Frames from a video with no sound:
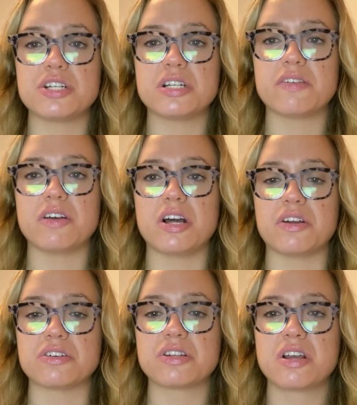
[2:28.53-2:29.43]
of
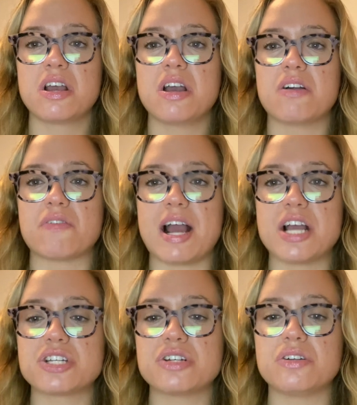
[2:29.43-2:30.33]
others.
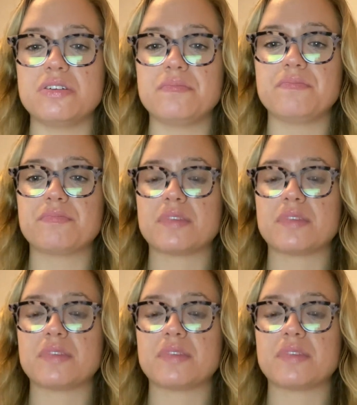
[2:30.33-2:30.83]
Rational